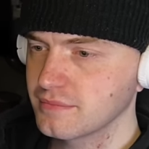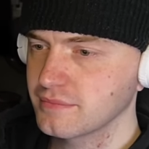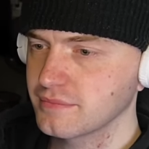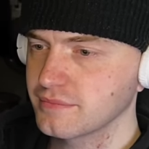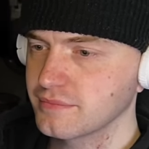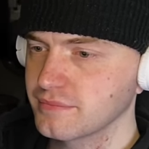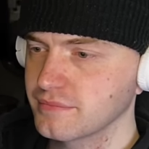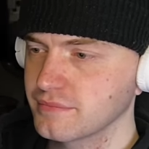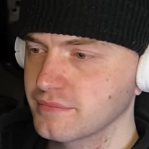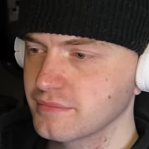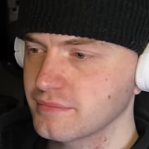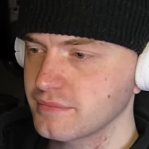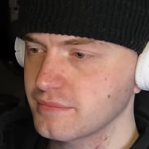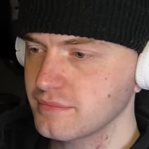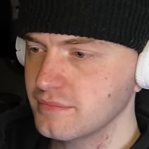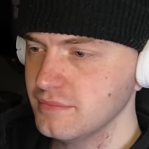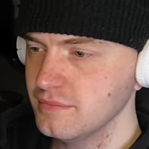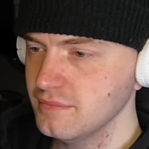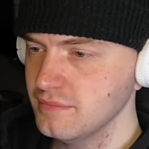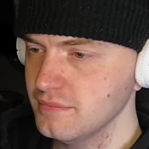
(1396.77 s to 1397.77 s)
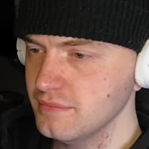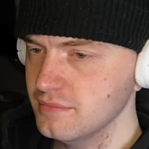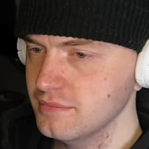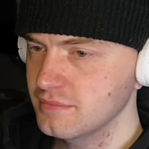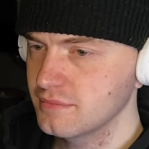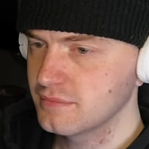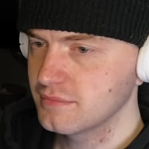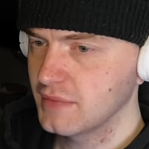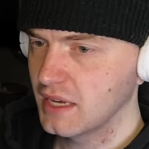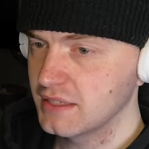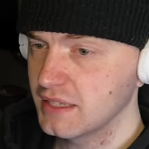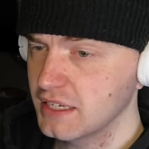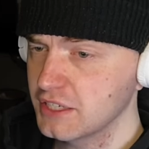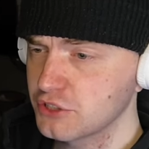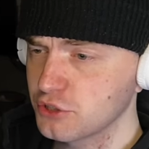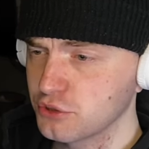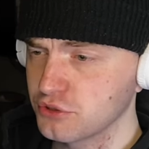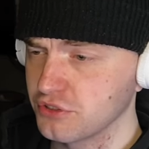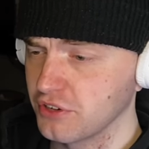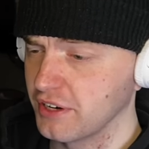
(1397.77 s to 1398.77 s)
I think it's
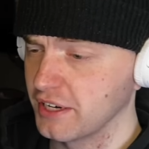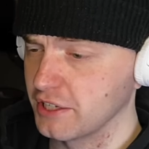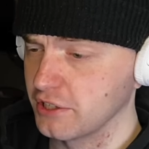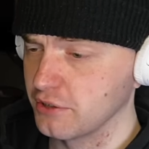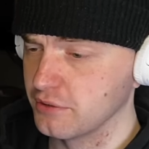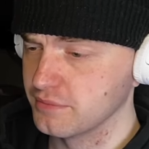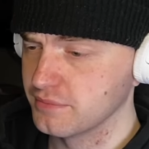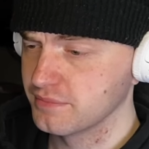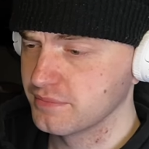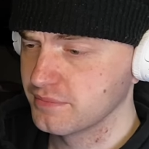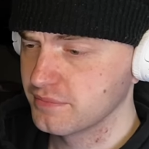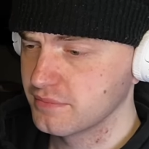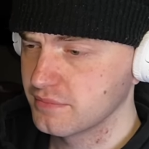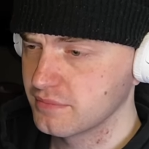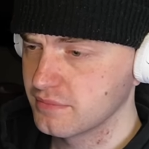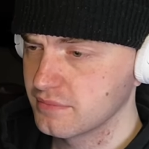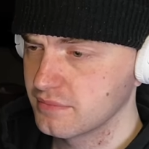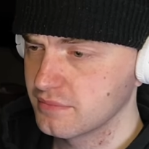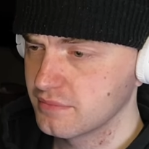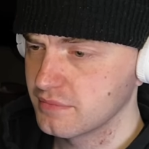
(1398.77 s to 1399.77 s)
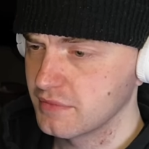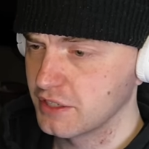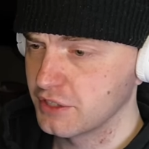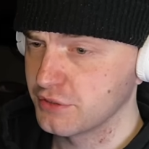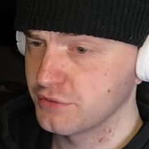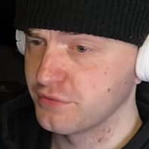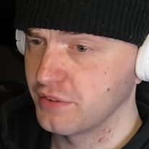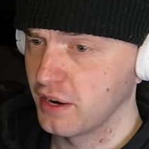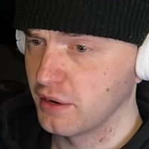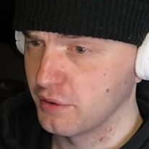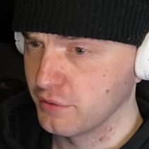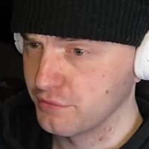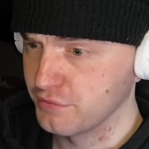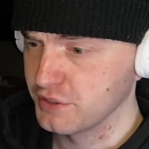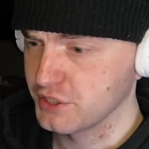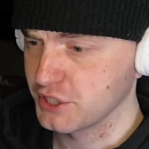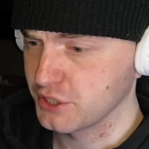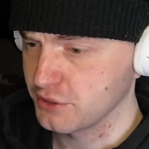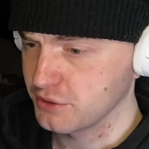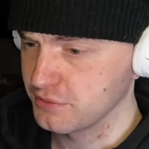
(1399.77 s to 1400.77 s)
good training though. It's very
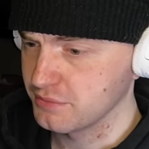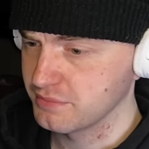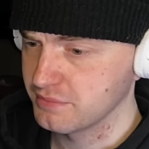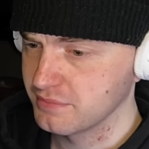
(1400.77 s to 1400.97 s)
physical.